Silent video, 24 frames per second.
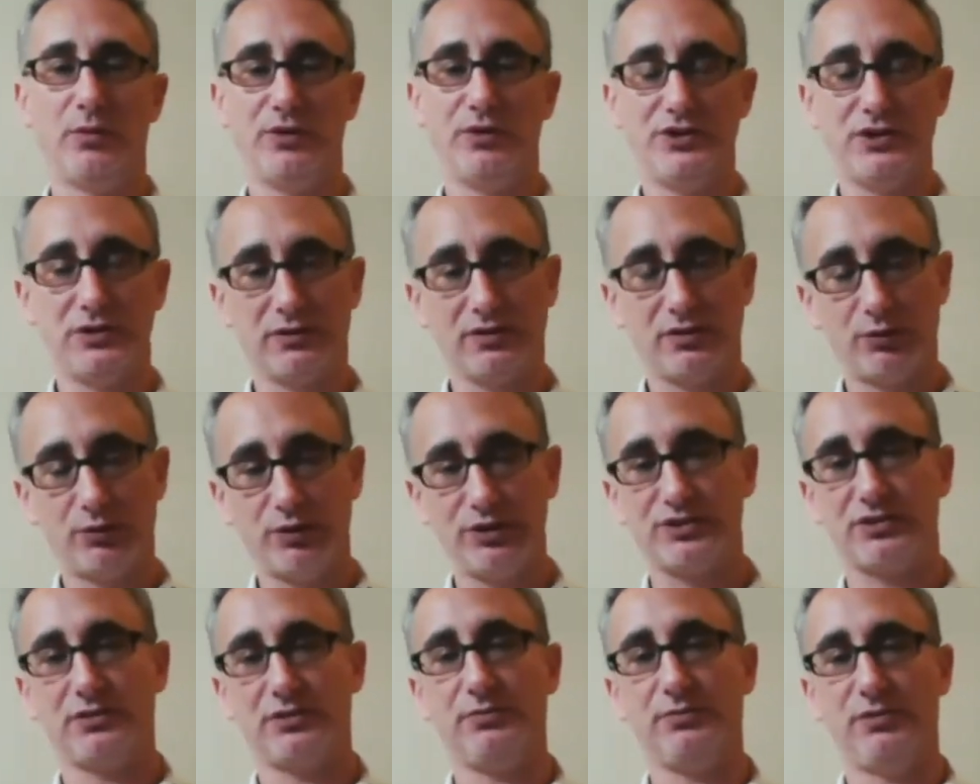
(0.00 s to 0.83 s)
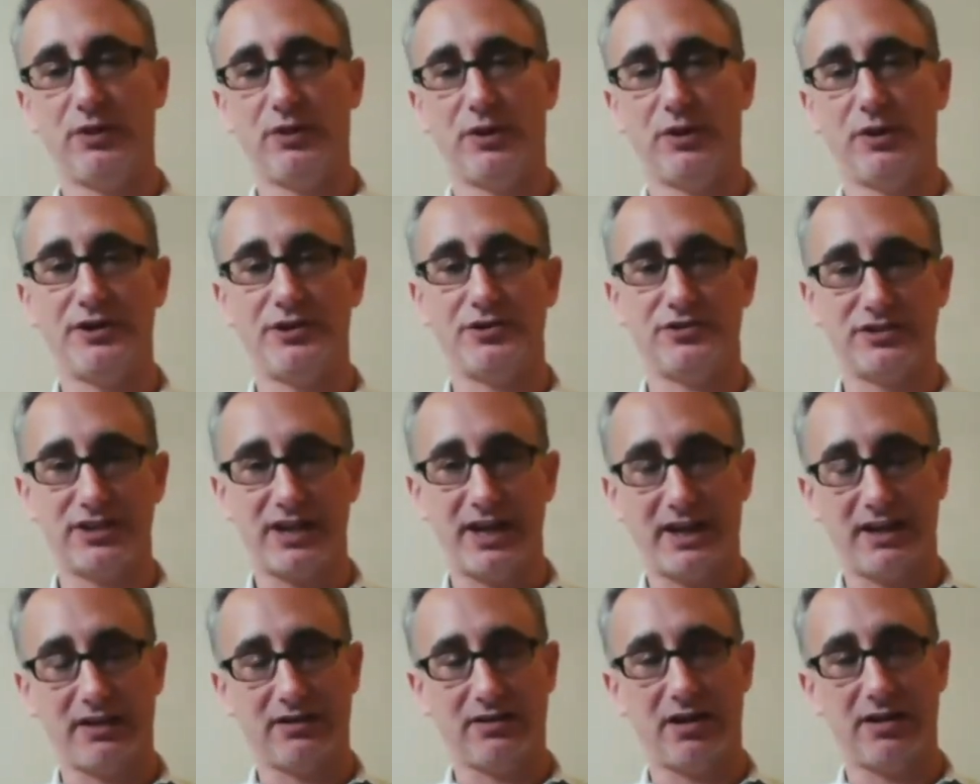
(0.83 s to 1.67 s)
But when you're in a whistleblower and
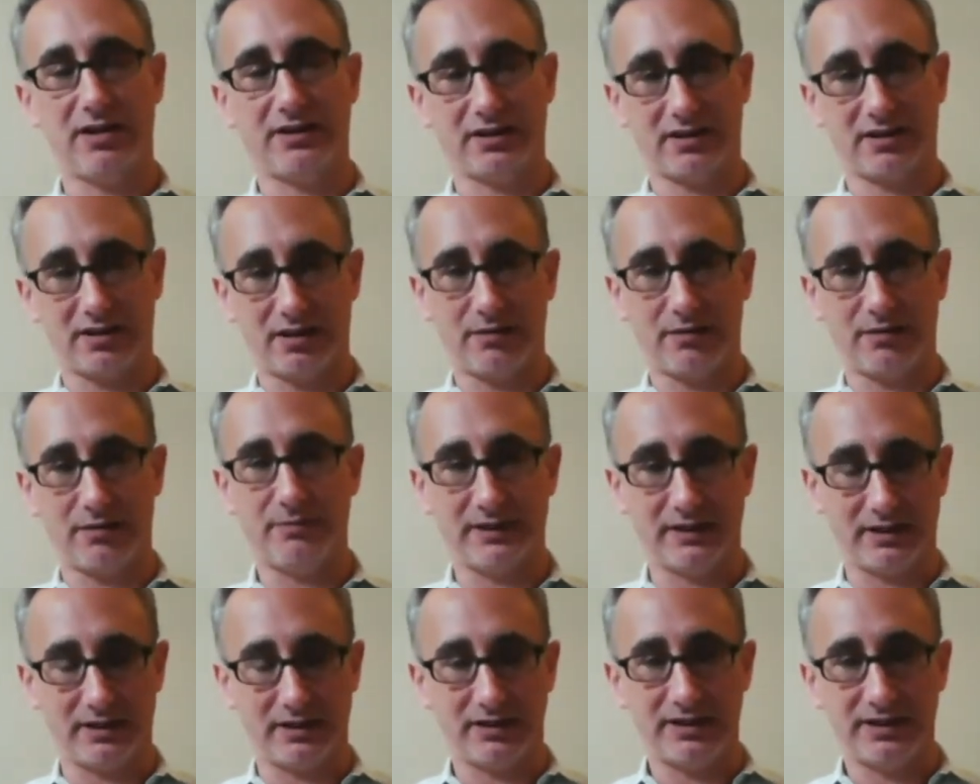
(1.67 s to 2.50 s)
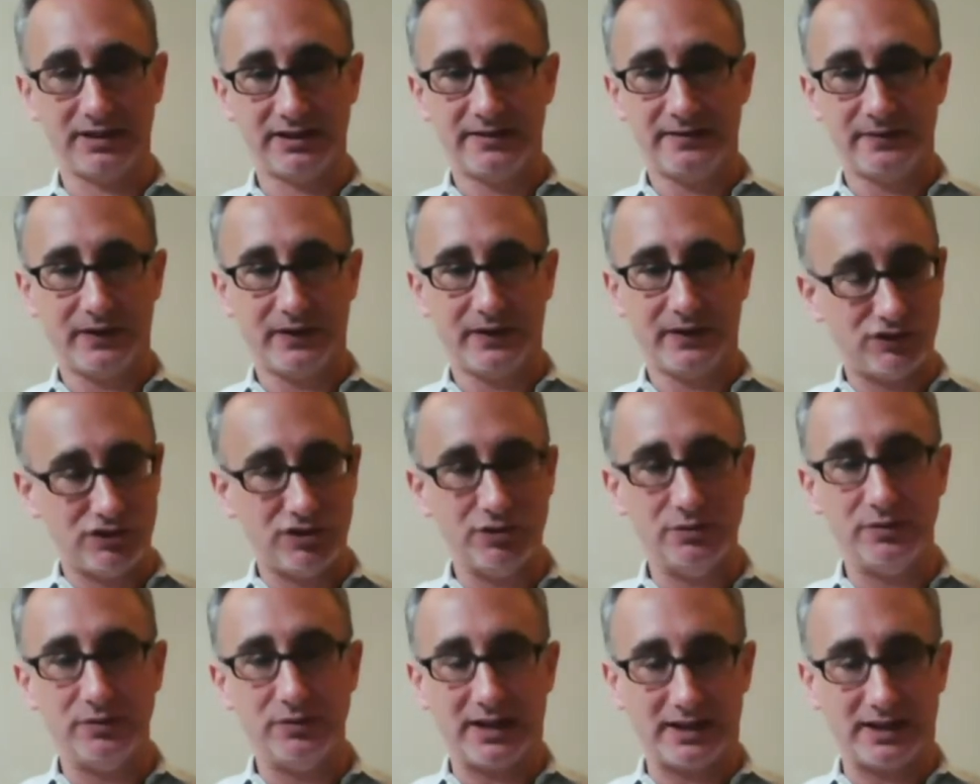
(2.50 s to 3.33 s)
you're taking on a company,
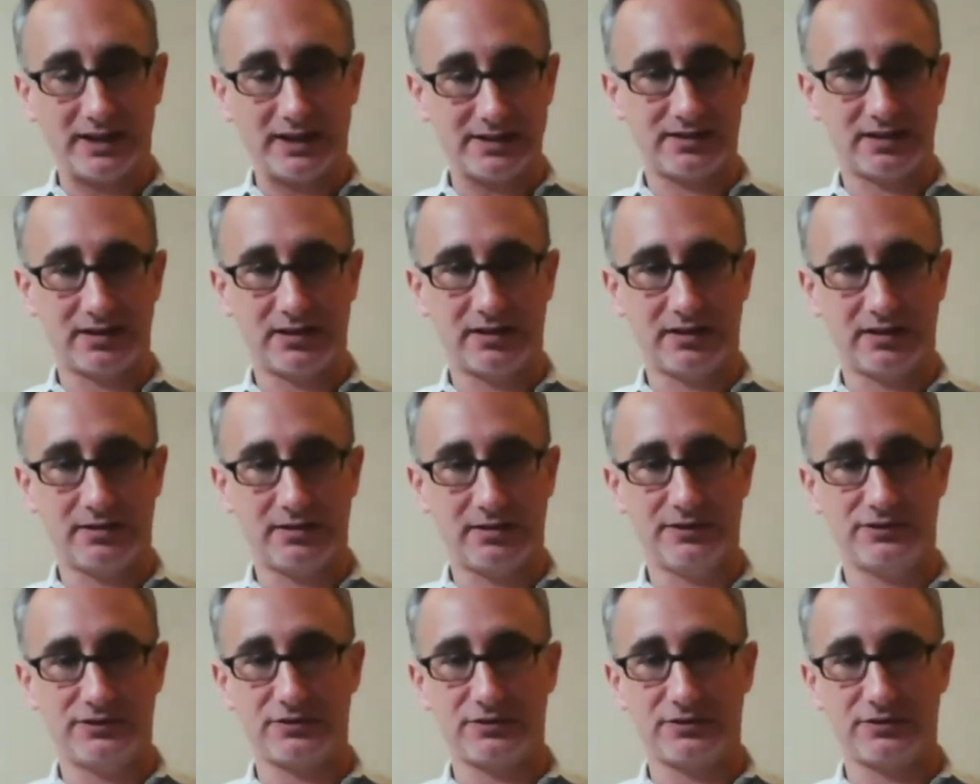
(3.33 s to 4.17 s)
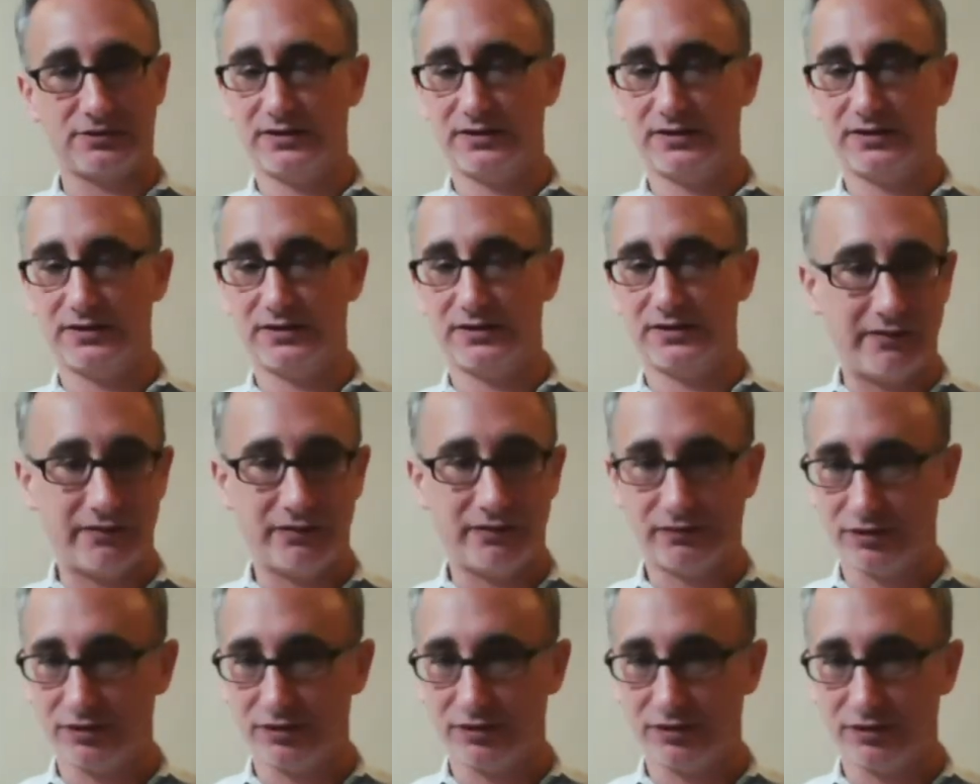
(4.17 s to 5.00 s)
it's you against them. It's sort of the
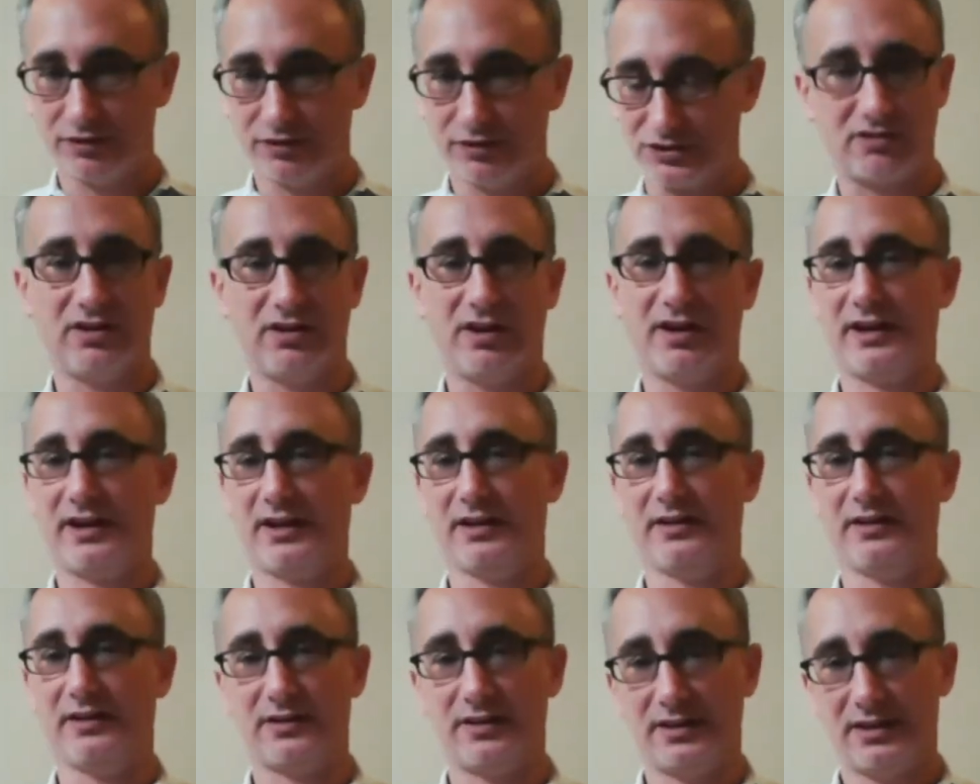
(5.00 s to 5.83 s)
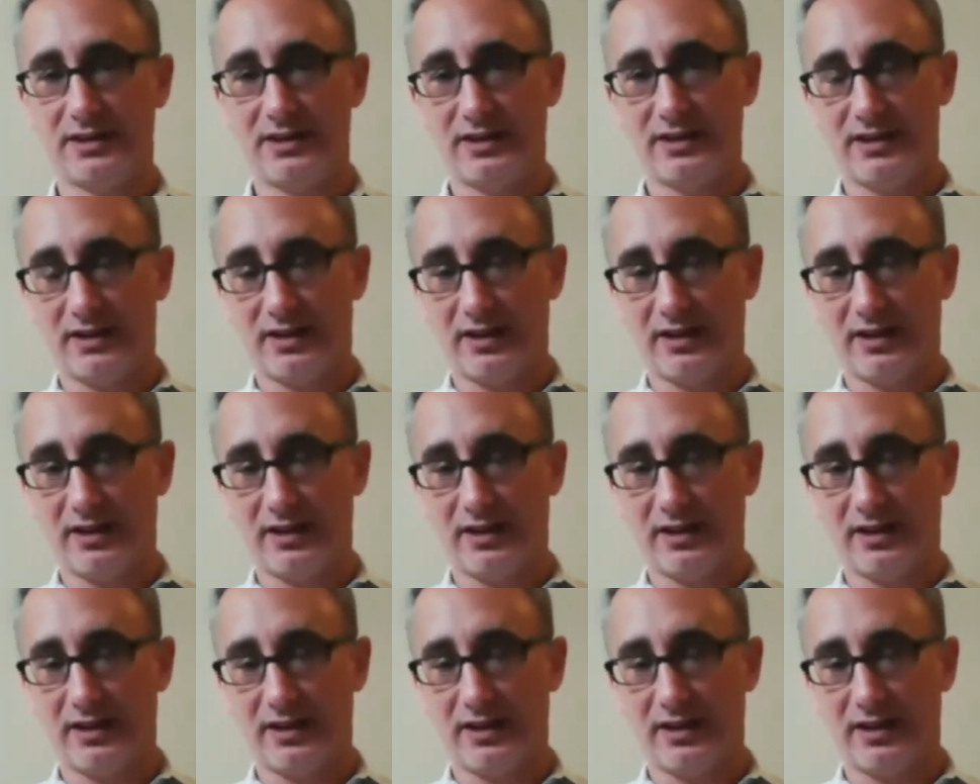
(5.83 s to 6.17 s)
David versus Goliath.